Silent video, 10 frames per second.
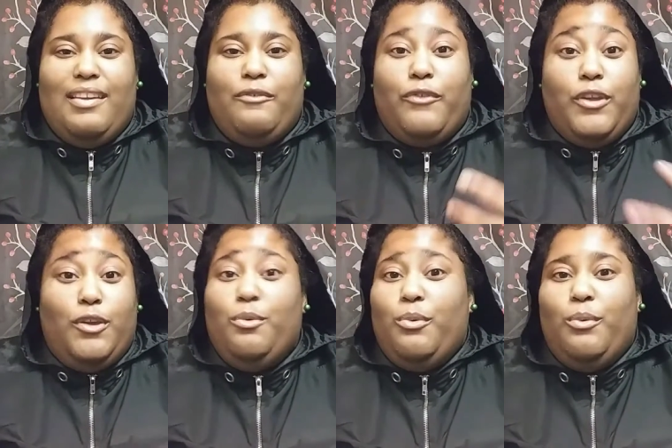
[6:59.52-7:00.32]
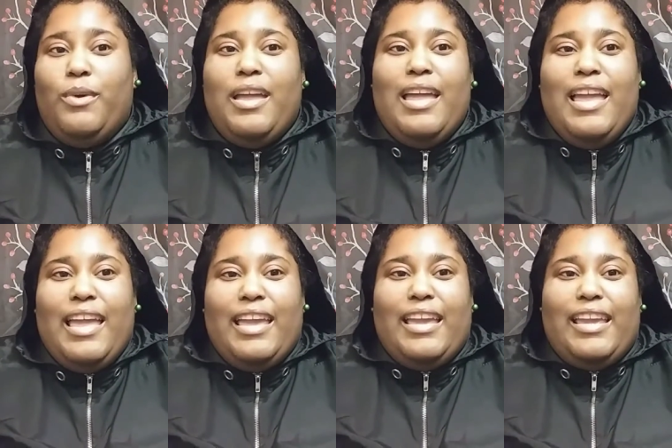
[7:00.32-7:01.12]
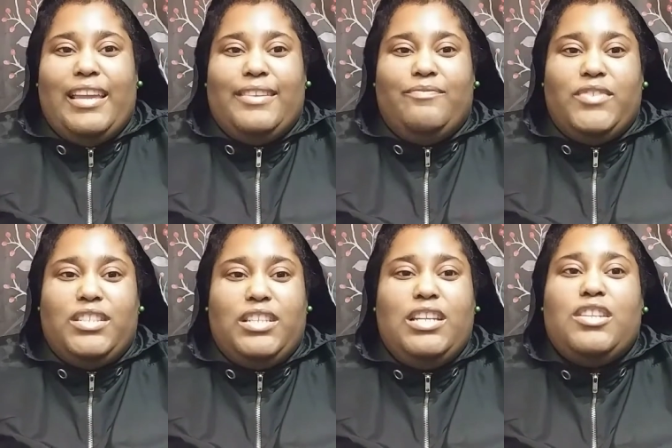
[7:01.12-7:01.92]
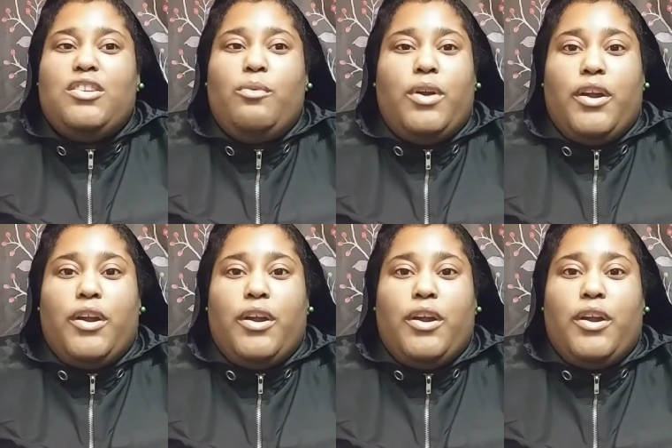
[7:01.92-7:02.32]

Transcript: for you. And she just don't want to